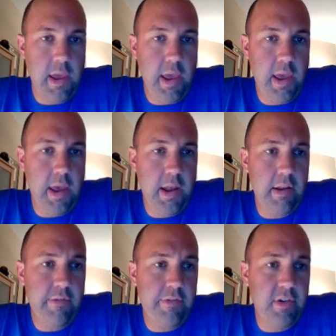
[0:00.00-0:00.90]

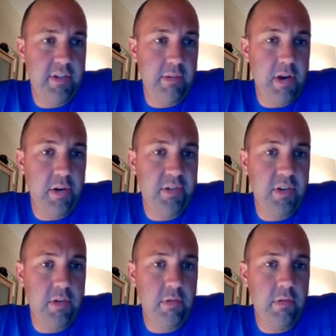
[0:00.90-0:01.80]
And first thing we always
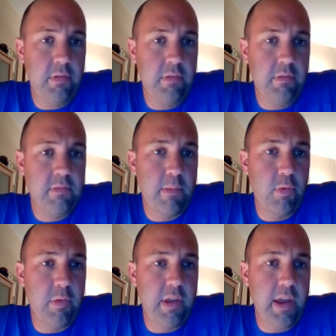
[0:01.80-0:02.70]
do,
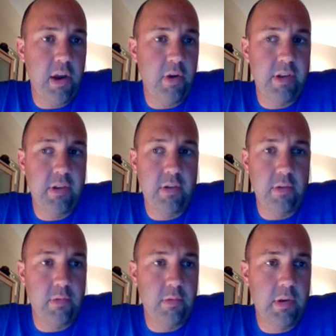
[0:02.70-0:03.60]
remember we are going
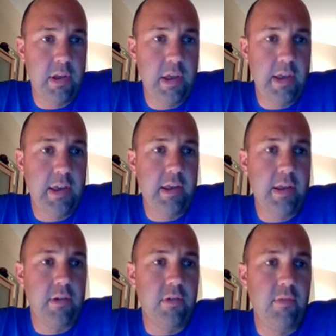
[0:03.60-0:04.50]
to
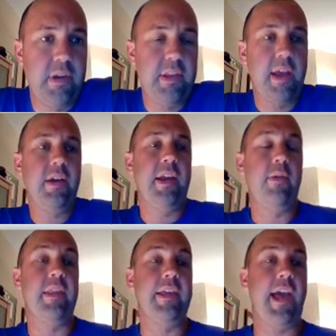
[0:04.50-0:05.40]
retitle, get
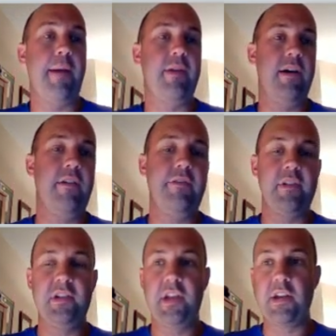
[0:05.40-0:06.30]
rid of the copy of,
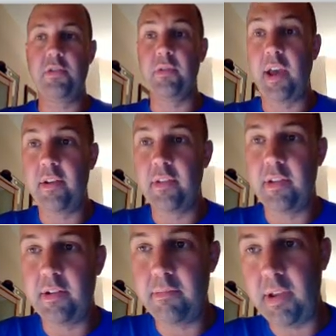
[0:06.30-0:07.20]
and change it to a title
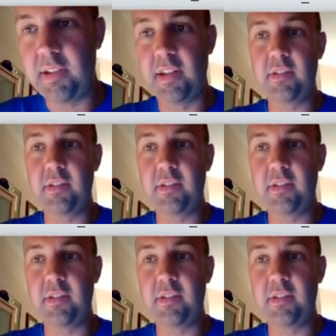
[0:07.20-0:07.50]
that makes